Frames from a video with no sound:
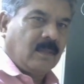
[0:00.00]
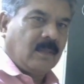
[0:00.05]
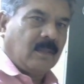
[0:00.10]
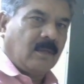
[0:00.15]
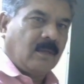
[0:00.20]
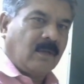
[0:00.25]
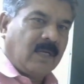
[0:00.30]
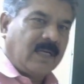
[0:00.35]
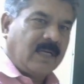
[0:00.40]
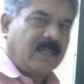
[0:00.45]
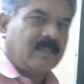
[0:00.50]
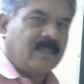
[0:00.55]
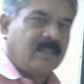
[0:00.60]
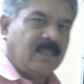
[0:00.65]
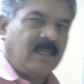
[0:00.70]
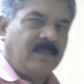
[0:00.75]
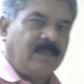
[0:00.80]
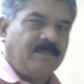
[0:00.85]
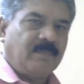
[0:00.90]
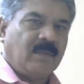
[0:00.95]
Now let us
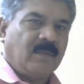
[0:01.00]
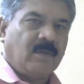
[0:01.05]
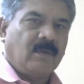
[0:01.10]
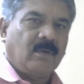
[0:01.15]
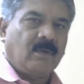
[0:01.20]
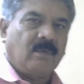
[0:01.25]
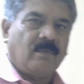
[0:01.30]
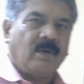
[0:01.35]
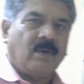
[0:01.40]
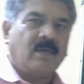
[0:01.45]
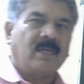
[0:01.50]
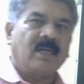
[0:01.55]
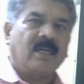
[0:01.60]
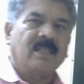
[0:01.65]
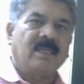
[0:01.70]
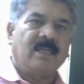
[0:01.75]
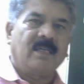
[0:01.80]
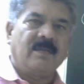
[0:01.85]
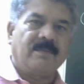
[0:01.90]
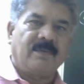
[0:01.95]
see what are
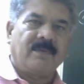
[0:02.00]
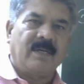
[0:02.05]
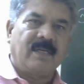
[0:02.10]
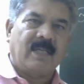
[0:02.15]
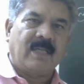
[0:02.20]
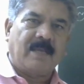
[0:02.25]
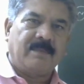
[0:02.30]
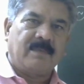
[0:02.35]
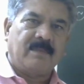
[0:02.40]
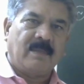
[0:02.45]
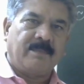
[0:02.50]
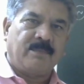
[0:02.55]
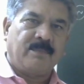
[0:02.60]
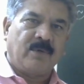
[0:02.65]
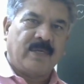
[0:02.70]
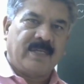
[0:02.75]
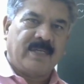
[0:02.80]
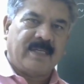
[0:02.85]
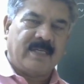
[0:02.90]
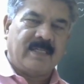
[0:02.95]
the different types of
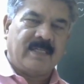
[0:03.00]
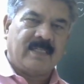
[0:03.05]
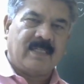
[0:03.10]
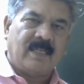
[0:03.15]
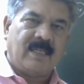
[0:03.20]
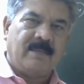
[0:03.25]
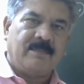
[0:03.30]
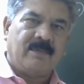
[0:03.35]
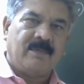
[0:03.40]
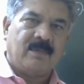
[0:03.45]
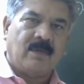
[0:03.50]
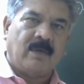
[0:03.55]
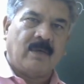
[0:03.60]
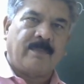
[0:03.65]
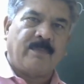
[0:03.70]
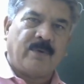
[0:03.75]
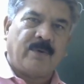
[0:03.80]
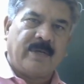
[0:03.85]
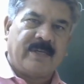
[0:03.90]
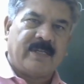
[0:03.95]
protection schemes or
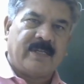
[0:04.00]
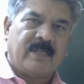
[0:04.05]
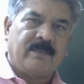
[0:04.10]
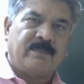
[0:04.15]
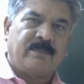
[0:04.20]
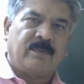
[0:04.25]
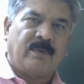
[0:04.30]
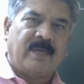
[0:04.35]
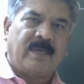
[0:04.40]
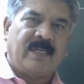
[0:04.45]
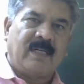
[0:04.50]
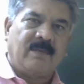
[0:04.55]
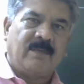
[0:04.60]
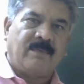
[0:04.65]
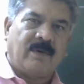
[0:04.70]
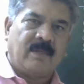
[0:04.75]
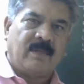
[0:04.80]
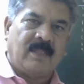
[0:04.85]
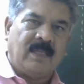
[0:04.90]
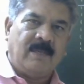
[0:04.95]
protections provided
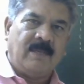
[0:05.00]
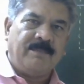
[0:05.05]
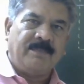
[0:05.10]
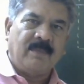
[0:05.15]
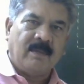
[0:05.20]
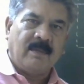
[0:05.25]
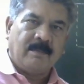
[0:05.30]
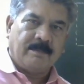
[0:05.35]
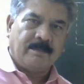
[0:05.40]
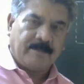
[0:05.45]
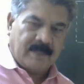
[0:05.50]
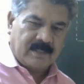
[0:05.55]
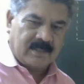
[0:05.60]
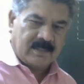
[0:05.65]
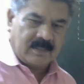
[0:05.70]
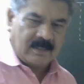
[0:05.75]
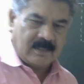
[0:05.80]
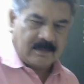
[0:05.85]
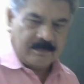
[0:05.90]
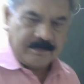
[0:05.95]
for the bus.